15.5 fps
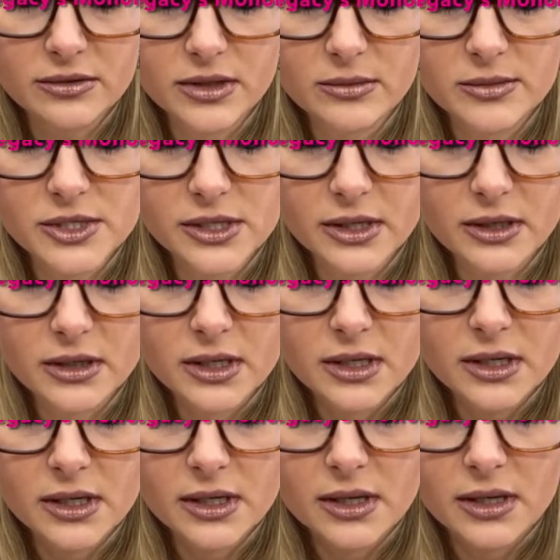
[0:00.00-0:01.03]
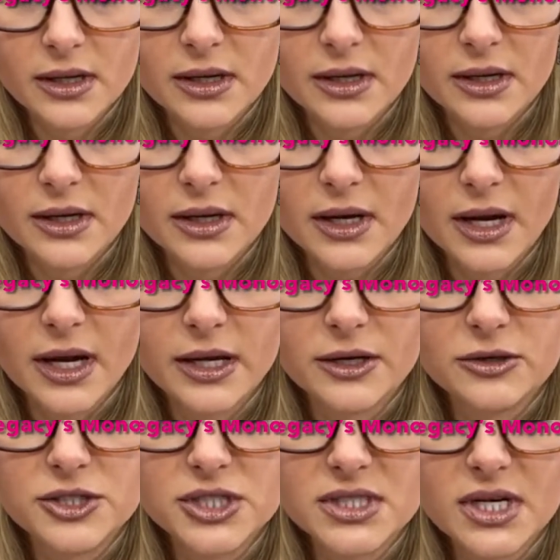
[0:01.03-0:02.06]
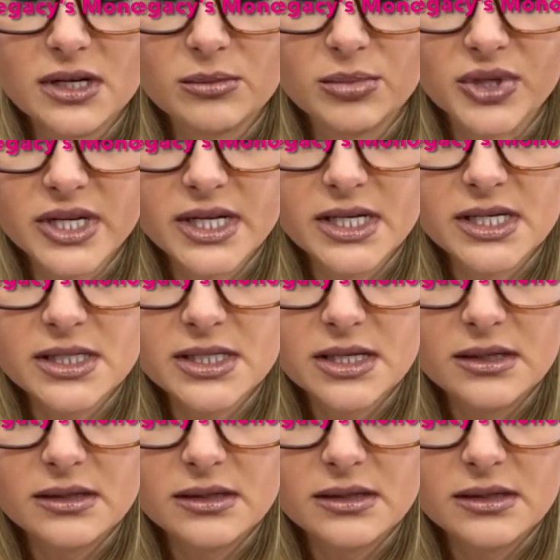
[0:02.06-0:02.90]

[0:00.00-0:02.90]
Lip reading: what I'm doing. And you just kind of blend.